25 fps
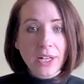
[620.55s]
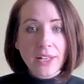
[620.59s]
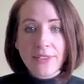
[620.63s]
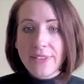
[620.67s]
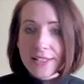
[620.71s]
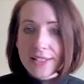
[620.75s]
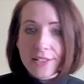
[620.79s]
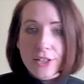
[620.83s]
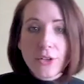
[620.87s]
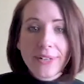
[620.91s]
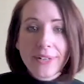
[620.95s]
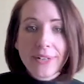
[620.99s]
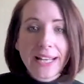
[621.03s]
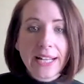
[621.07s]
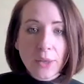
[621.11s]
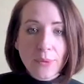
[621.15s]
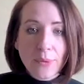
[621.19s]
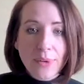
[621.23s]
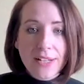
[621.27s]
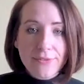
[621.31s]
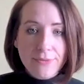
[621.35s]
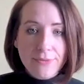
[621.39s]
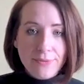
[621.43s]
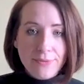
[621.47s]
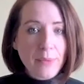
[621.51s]
There's no getting away
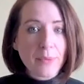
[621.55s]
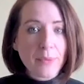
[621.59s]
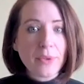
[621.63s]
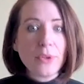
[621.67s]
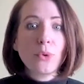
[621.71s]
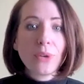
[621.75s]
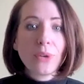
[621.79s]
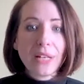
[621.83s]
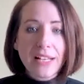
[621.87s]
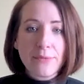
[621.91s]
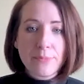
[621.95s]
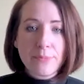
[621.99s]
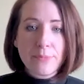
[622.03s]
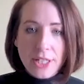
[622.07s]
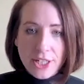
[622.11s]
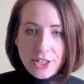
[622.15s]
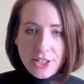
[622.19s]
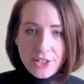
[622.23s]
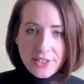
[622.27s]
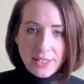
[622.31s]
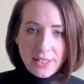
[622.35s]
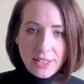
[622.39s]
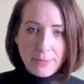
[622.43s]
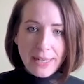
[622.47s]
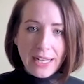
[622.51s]
from that. We all have
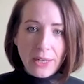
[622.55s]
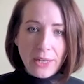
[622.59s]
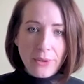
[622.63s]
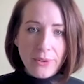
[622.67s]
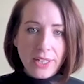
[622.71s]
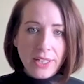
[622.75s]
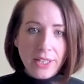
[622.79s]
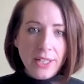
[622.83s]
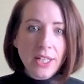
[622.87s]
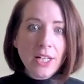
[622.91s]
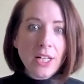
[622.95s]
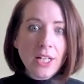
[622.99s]
purchasing power.